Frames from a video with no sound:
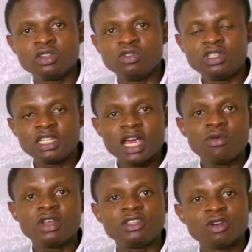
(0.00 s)
You
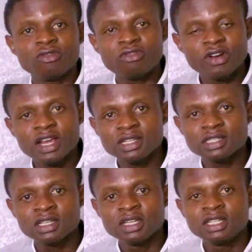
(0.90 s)
share with your
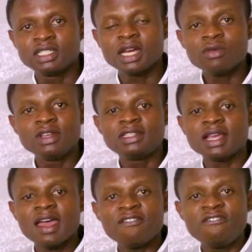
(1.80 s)
friends, share with
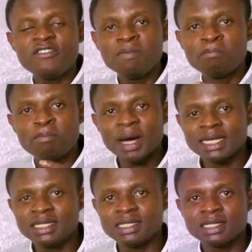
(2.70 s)

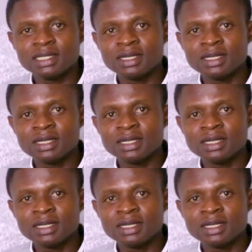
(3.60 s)
everybody